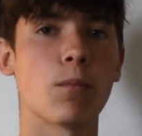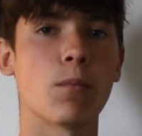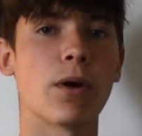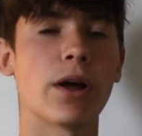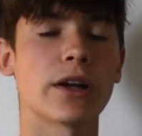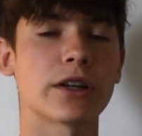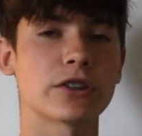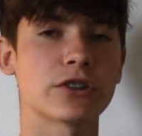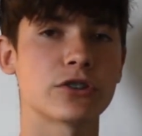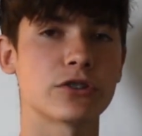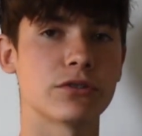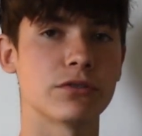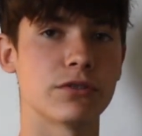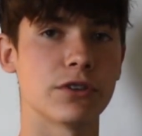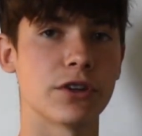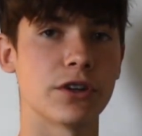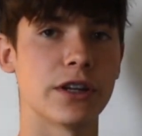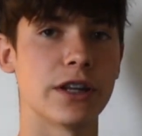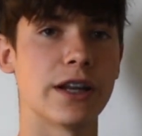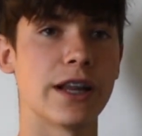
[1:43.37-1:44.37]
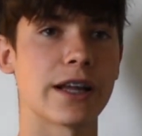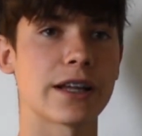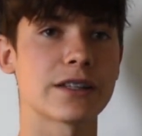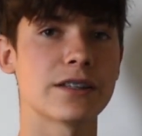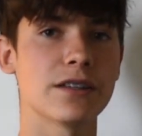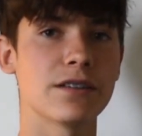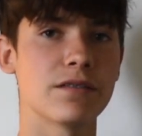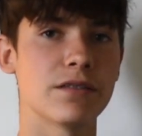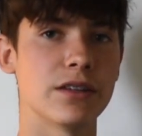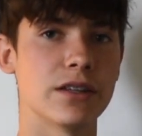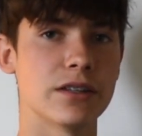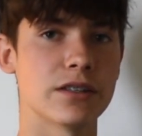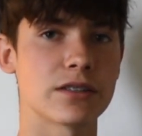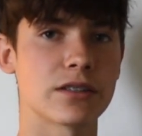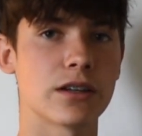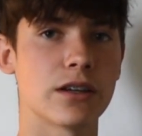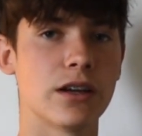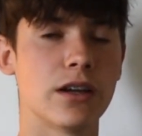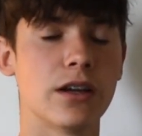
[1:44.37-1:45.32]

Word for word: extroverted activities